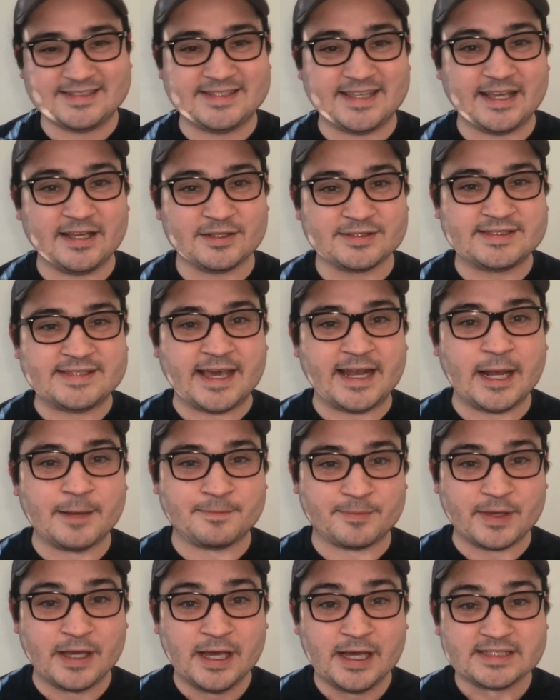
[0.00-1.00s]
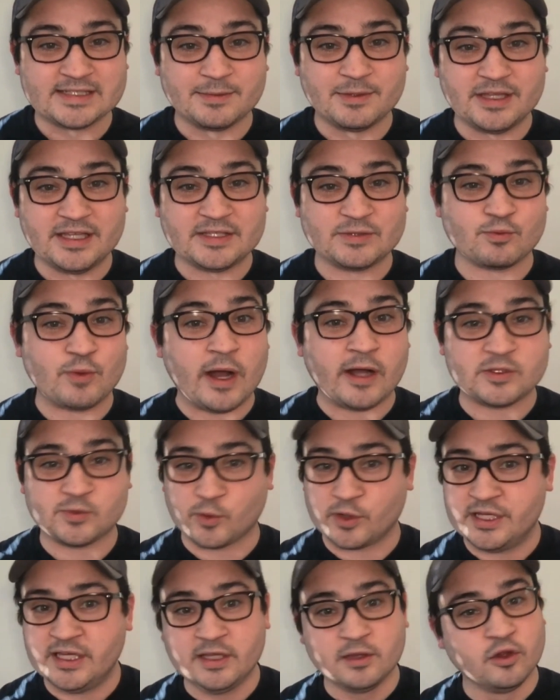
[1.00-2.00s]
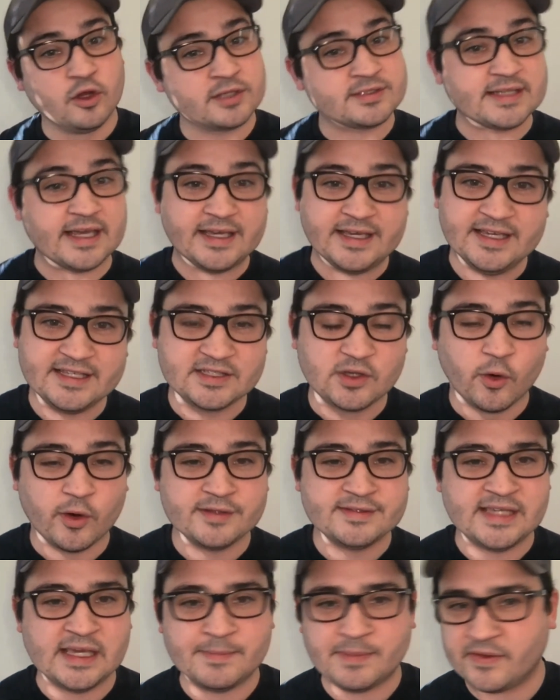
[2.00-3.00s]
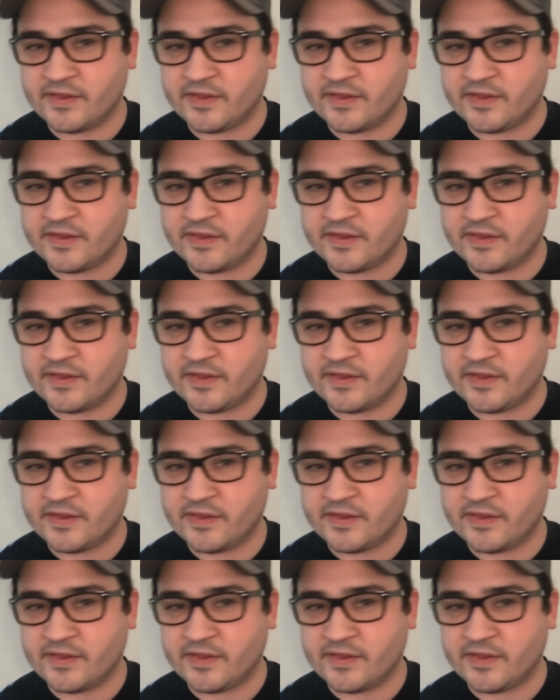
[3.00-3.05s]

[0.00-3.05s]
He'll set up some of these routes where he looks like he's going deep,